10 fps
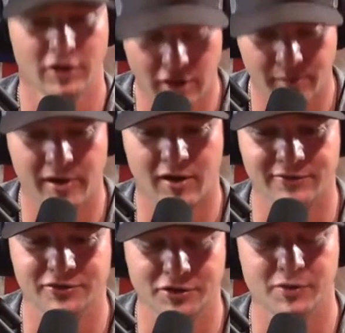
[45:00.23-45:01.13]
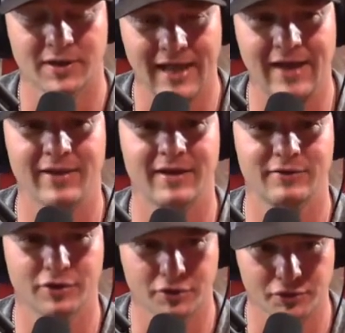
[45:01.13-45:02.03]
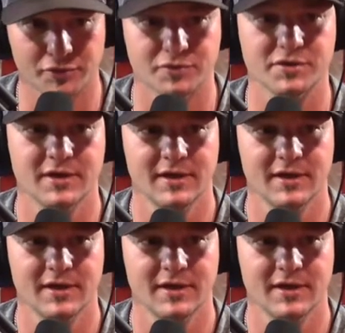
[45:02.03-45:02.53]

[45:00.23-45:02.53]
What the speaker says: company officer and you allow that of your crews,